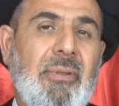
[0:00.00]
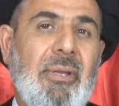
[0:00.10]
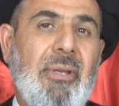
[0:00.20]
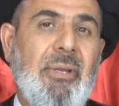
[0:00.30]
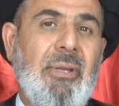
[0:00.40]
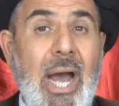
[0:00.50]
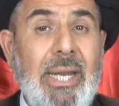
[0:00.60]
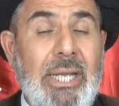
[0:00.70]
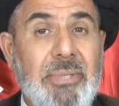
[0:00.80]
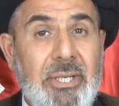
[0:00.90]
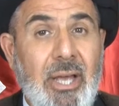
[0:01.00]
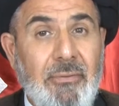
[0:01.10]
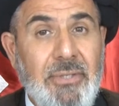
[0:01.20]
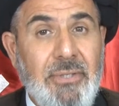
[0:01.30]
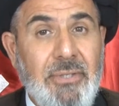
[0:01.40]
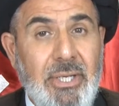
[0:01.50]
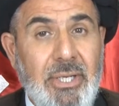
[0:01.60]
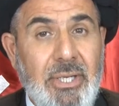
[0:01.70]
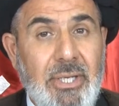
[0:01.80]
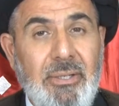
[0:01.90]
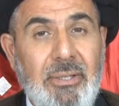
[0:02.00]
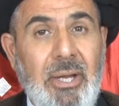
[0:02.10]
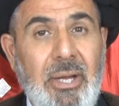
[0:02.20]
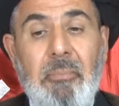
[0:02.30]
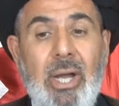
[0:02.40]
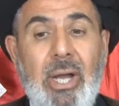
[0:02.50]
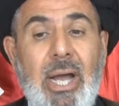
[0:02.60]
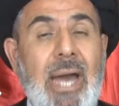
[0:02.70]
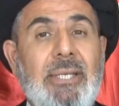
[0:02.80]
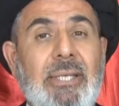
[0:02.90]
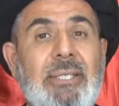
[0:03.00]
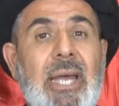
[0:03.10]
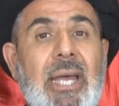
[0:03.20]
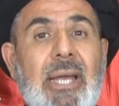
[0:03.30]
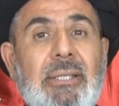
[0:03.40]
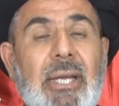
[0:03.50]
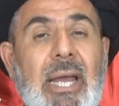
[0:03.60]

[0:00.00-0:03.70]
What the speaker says: Bukhari himself says, Bukhari said,